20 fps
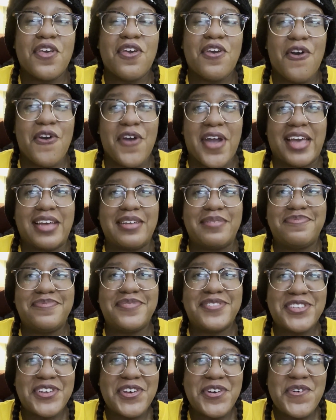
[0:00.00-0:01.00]
Okay,
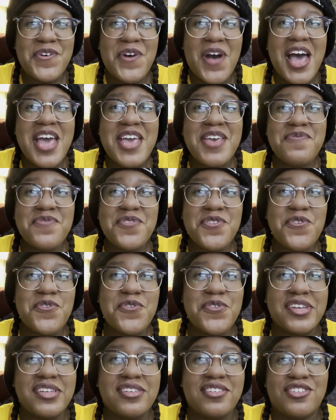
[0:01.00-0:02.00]
so I'm
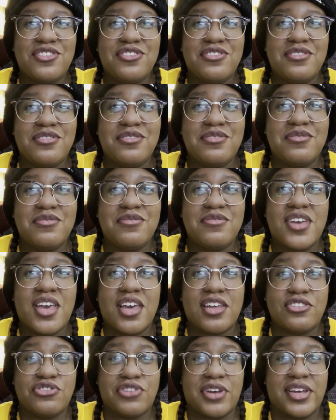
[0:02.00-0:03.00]
going to
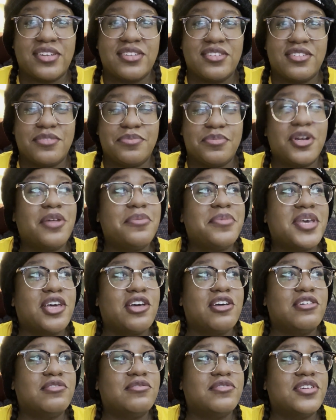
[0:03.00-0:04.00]
get dressed, put on my
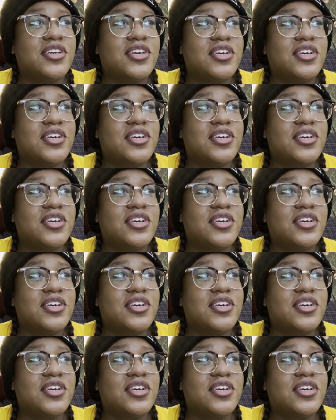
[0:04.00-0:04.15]
coat,